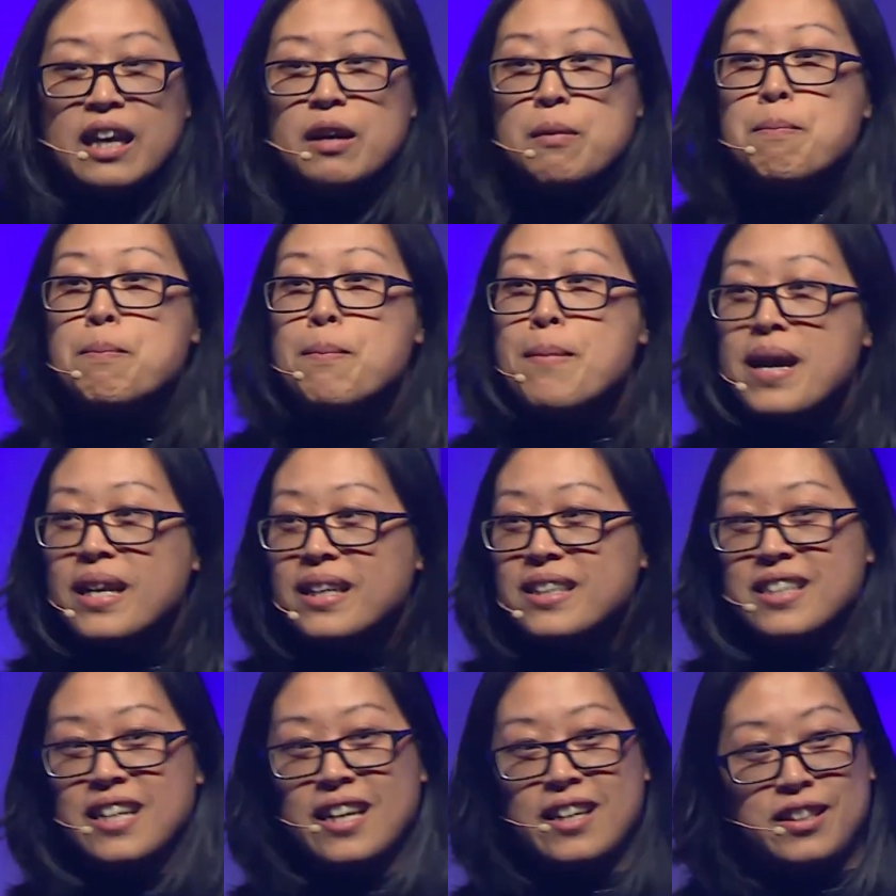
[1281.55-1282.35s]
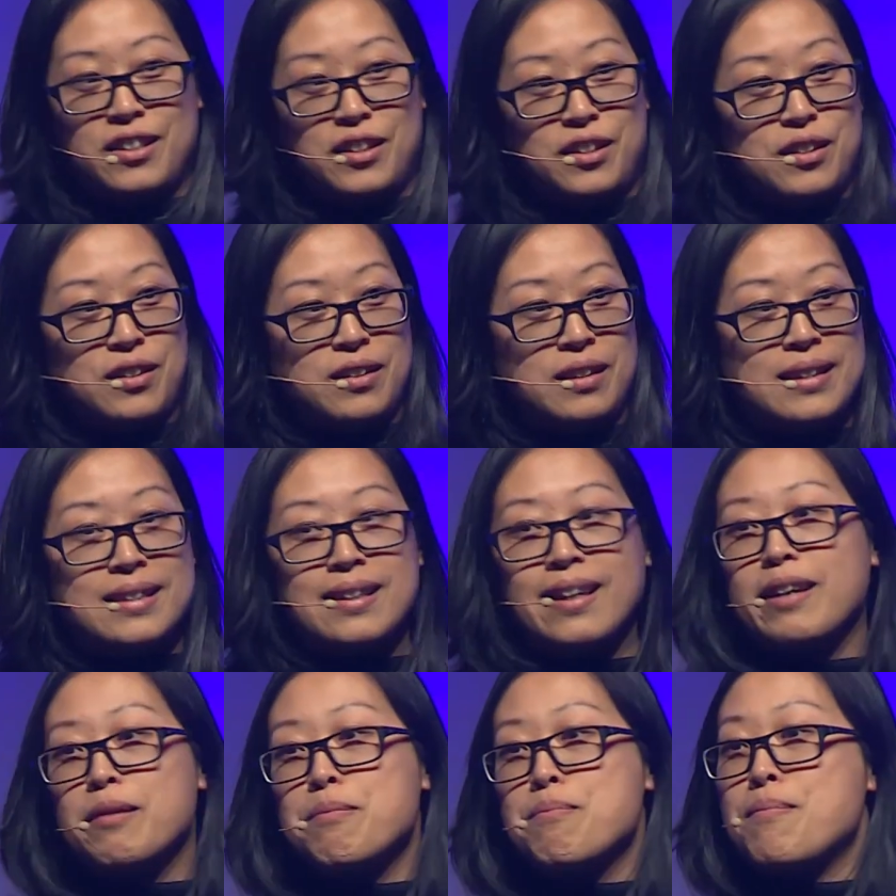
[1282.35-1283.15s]
Meditation is
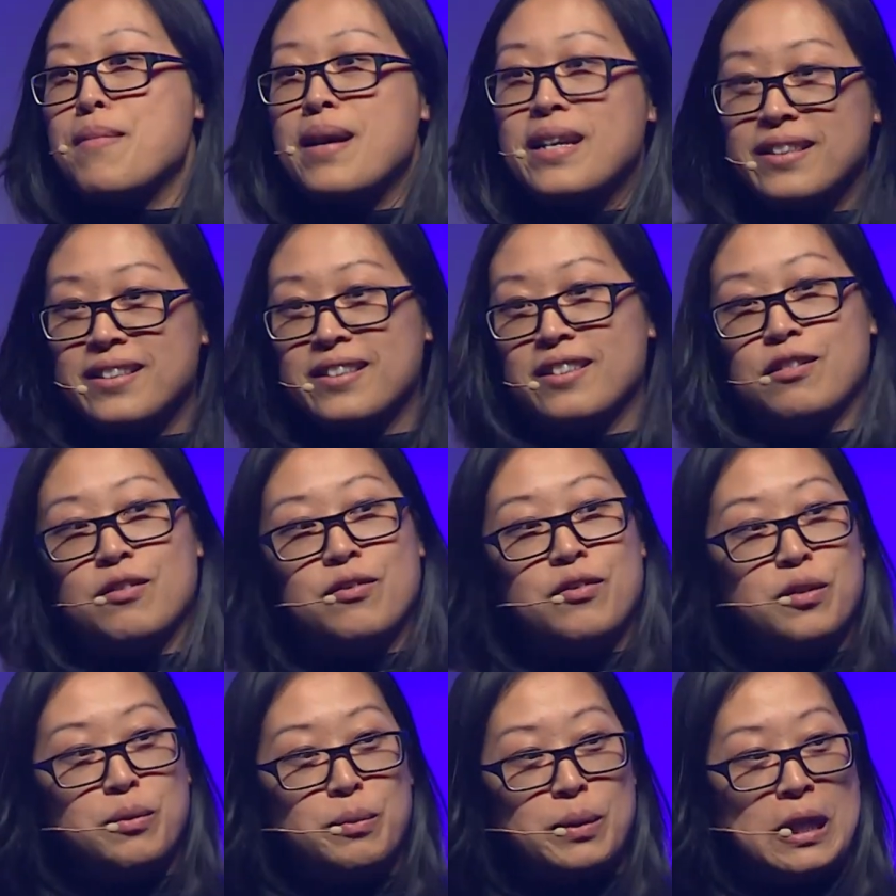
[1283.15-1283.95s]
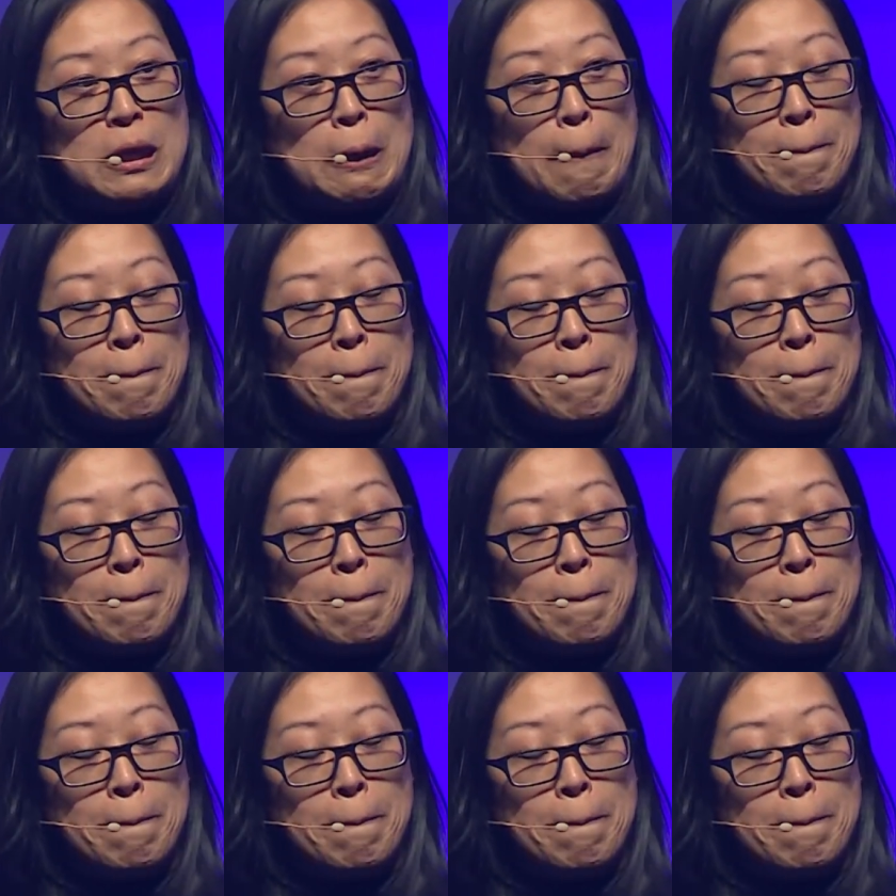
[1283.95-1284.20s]
like medicine for me.